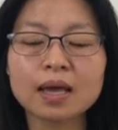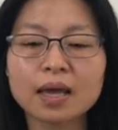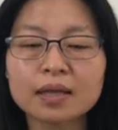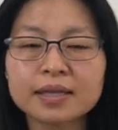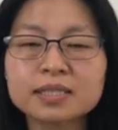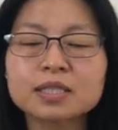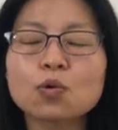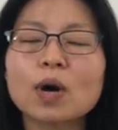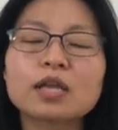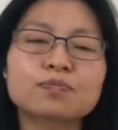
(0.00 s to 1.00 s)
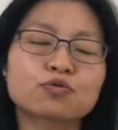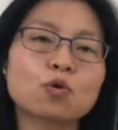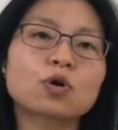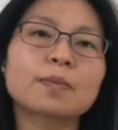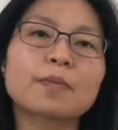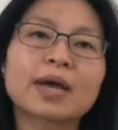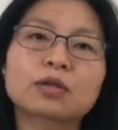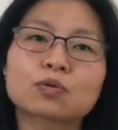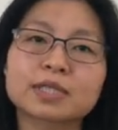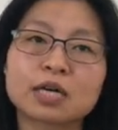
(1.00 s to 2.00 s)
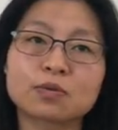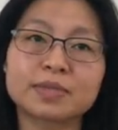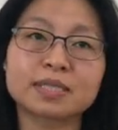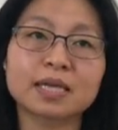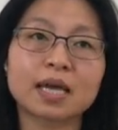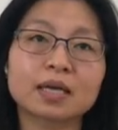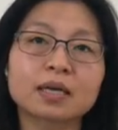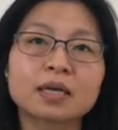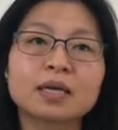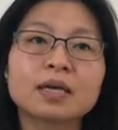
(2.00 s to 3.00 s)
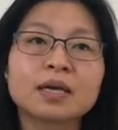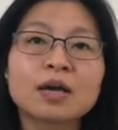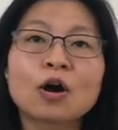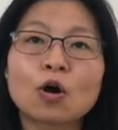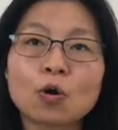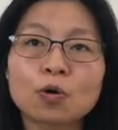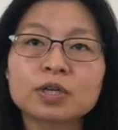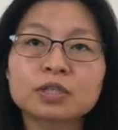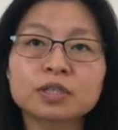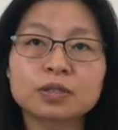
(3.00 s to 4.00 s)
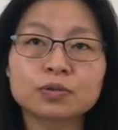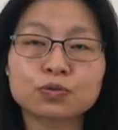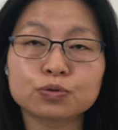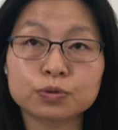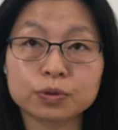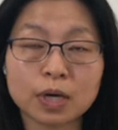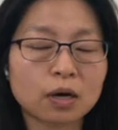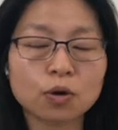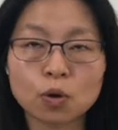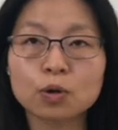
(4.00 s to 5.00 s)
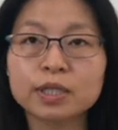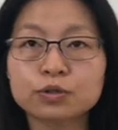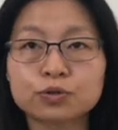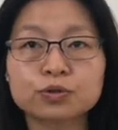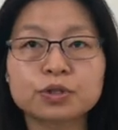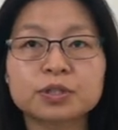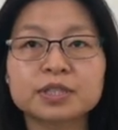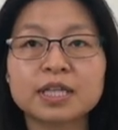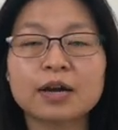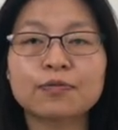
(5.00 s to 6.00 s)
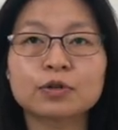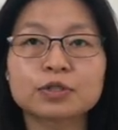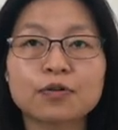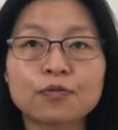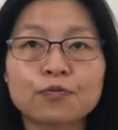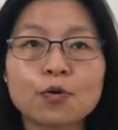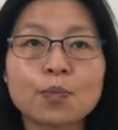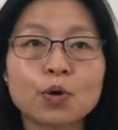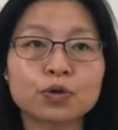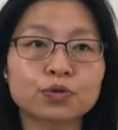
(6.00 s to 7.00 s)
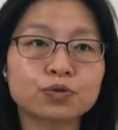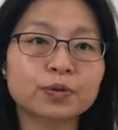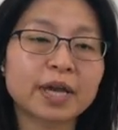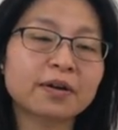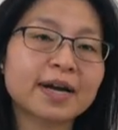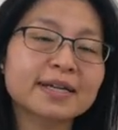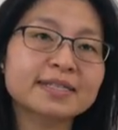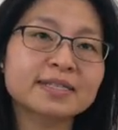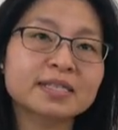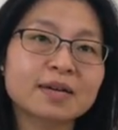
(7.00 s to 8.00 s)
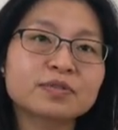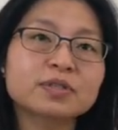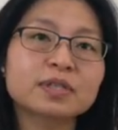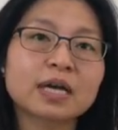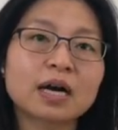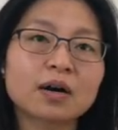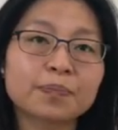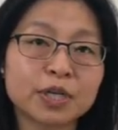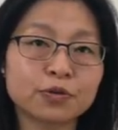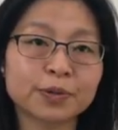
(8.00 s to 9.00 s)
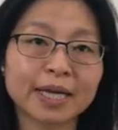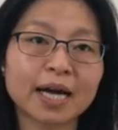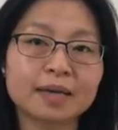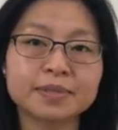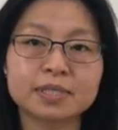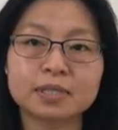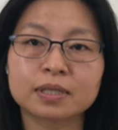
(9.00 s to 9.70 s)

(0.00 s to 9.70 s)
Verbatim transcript: And let's see why the programmer make those kind of mistake. According to, to uh, according to the stack version four point two, there are seven uh, P D U types,